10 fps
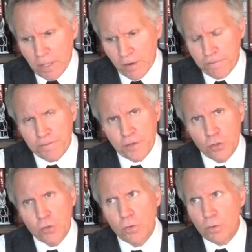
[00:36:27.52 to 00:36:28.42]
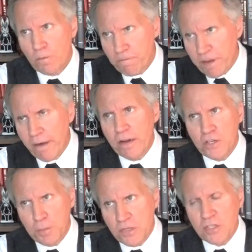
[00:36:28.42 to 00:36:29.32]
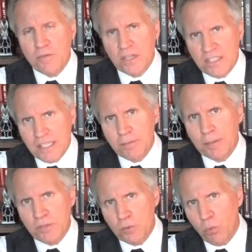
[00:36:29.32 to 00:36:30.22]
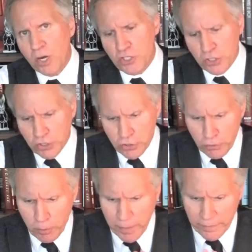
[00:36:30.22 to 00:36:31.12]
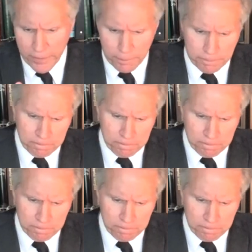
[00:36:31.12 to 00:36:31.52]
few very specific symptoms and what you can do about them.